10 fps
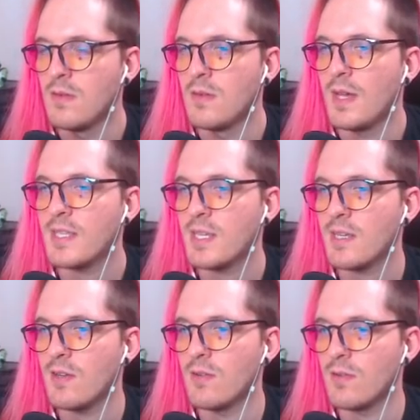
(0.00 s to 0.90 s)
I guess I
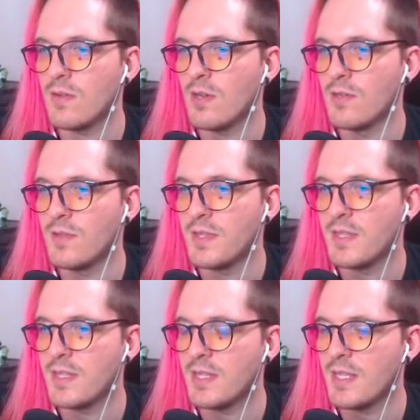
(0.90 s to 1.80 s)
could go do
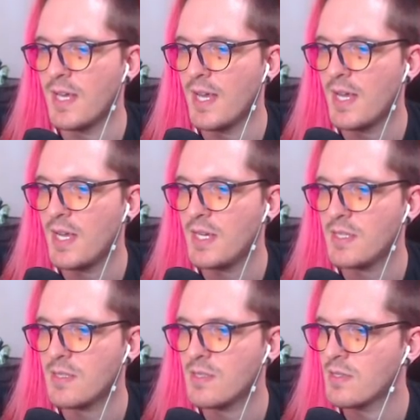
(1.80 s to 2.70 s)

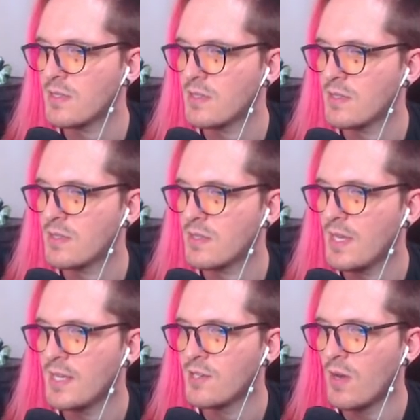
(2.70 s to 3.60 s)
that,
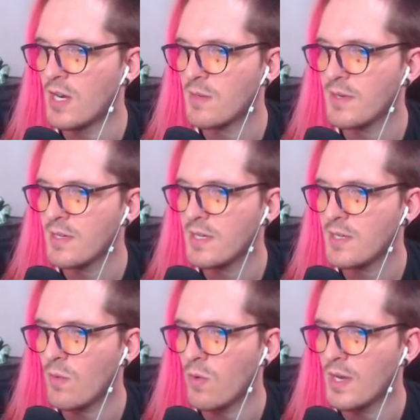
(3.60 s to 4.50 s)
then do
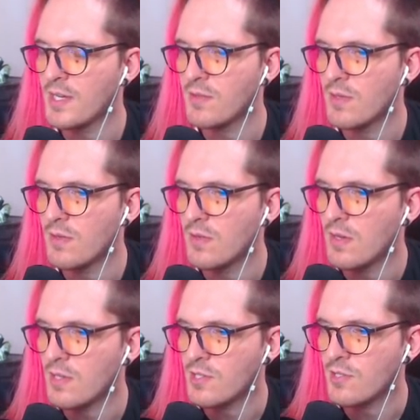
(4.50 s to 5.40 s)
Akmadon, or I do the other 2